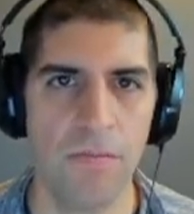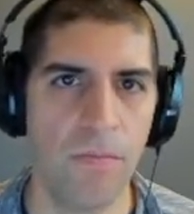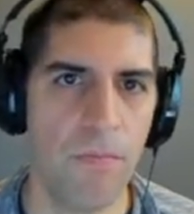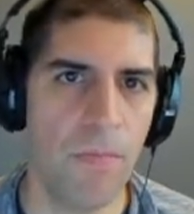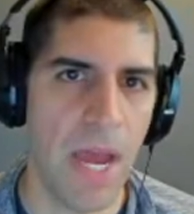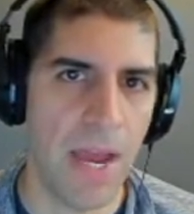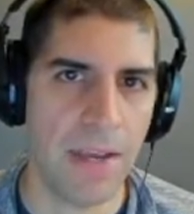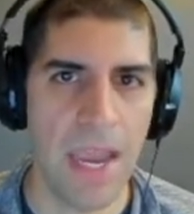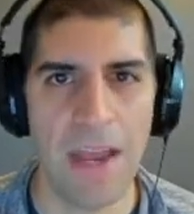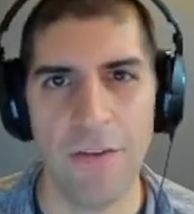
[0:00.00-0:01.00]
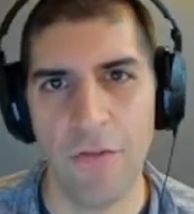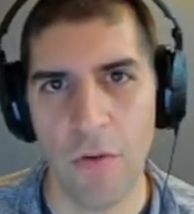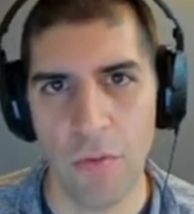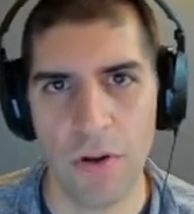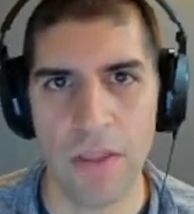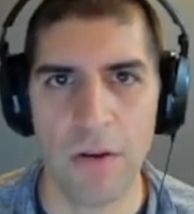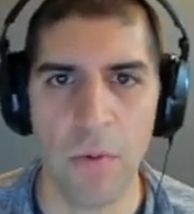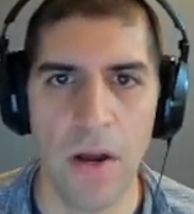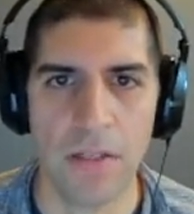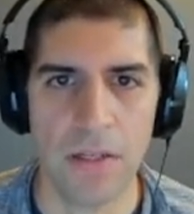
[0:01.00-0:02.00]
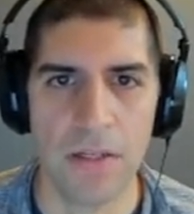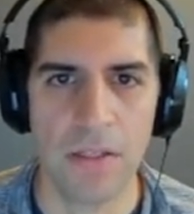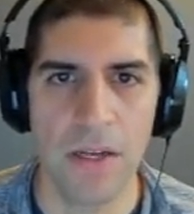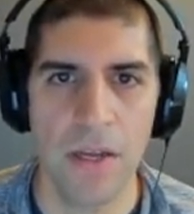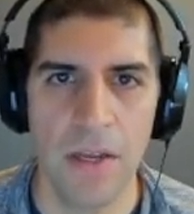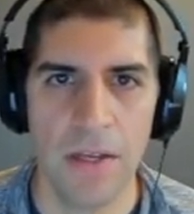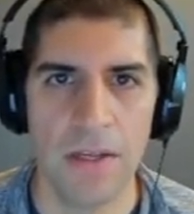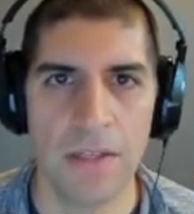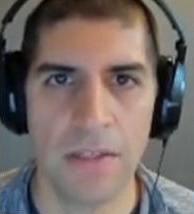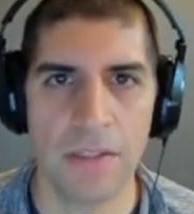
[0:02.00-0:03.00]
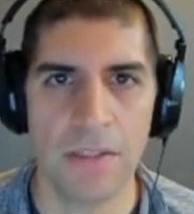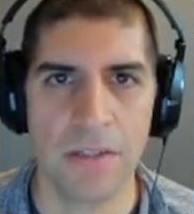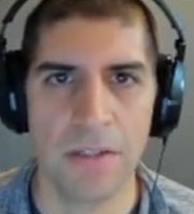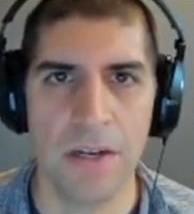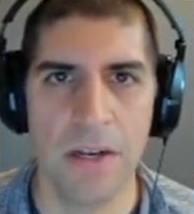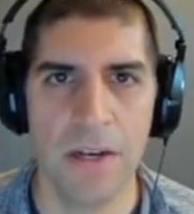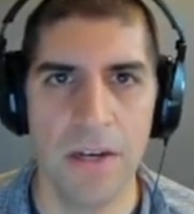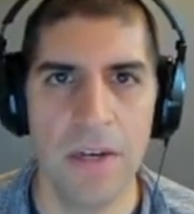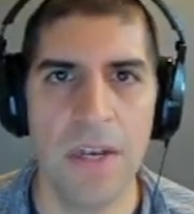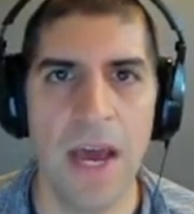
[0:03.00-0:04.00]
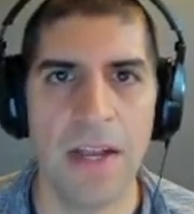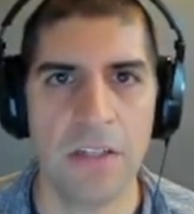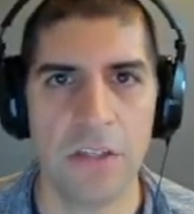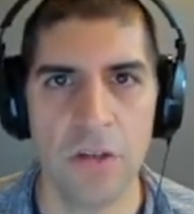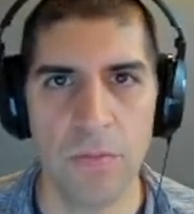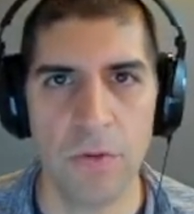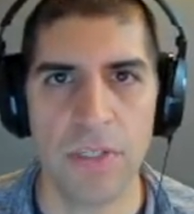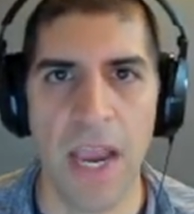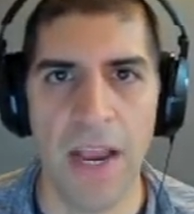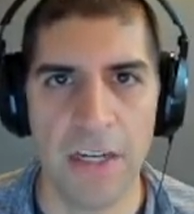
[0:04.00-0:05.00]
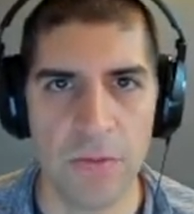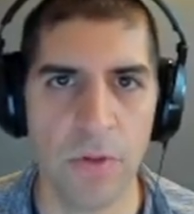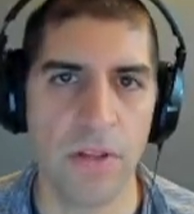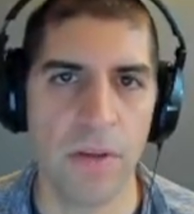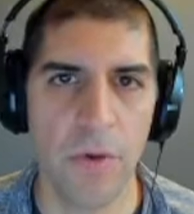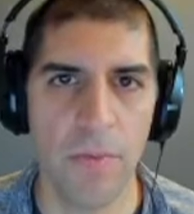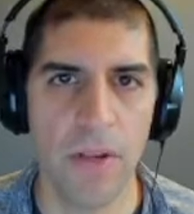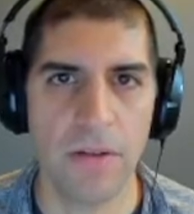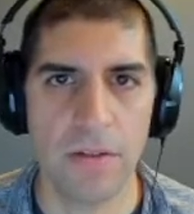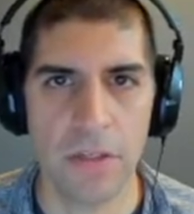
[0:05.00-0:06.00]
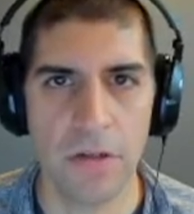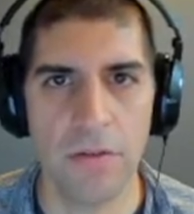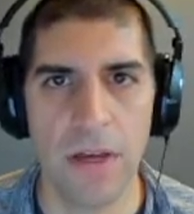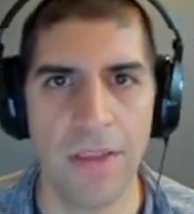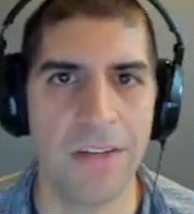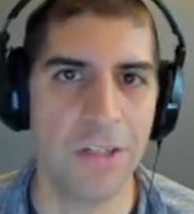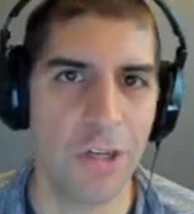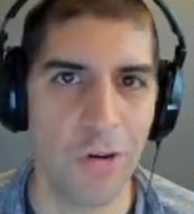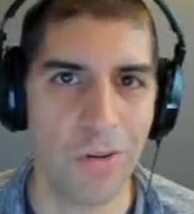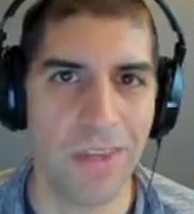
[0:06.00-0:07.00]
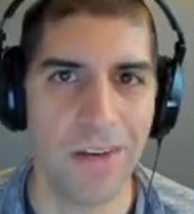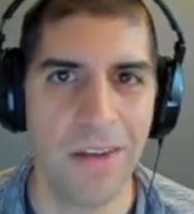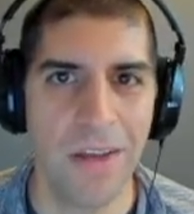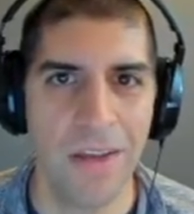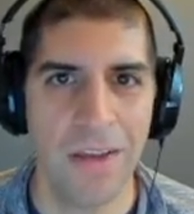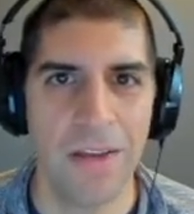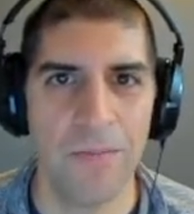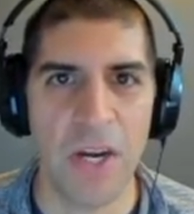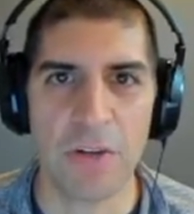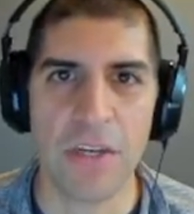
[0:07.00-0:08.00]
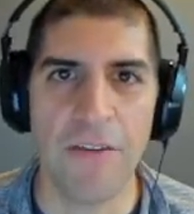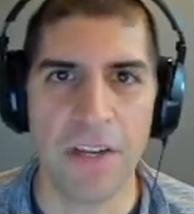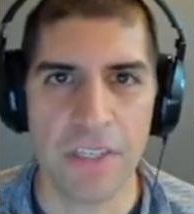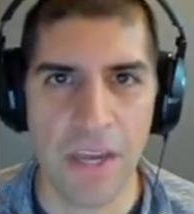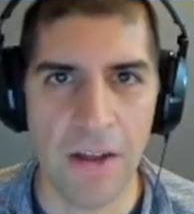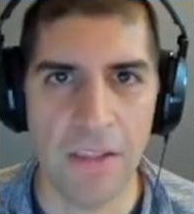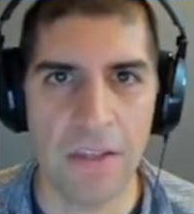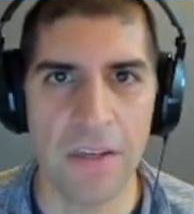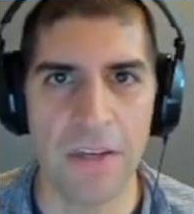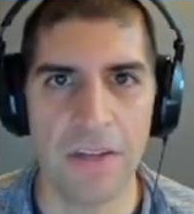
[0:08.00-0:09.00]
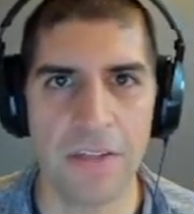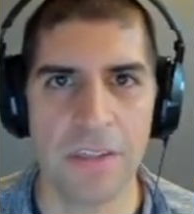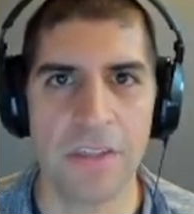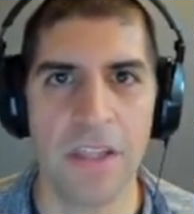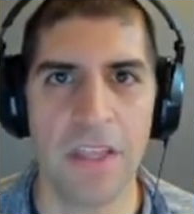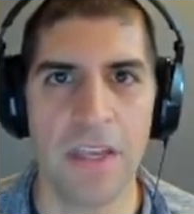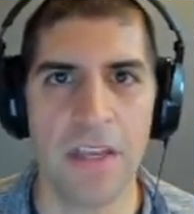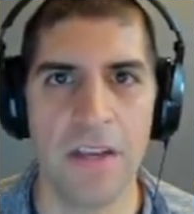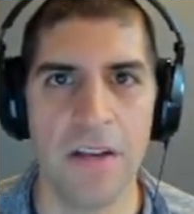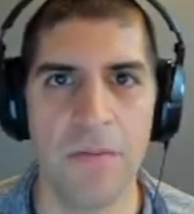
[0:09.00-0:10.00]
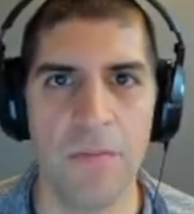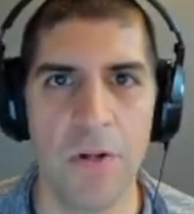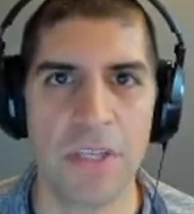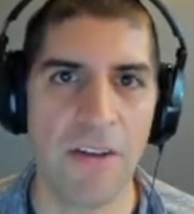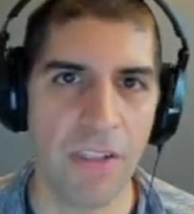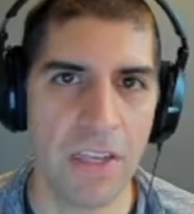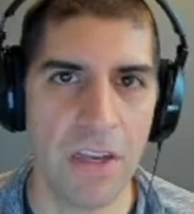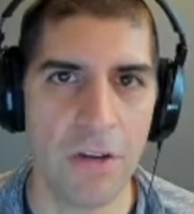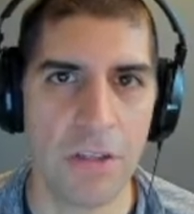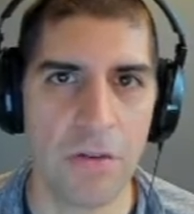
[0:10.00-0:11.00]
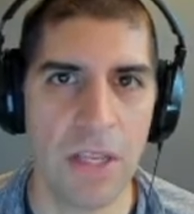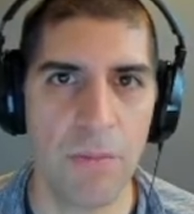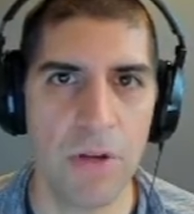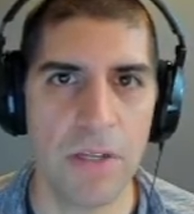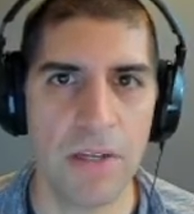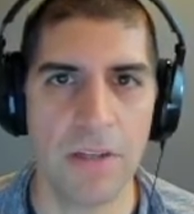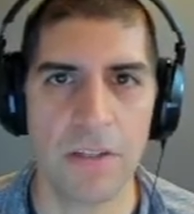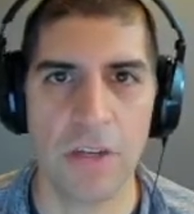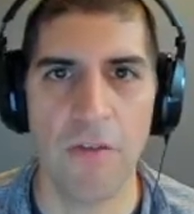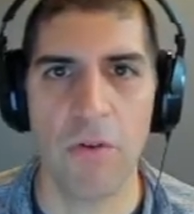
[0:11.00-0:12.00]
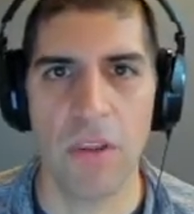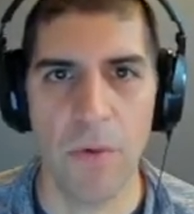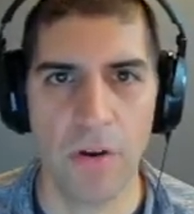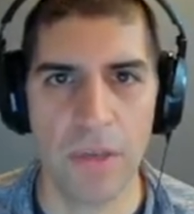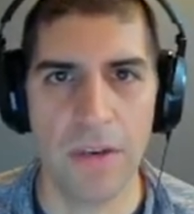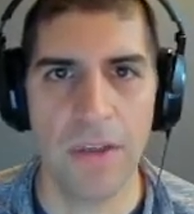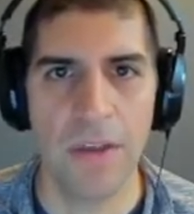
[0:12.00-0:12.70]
back and forward at their process is not super tangible at the moment. So I like to joke that Microsoft Excel is the most heavily used 3D printing software on the market.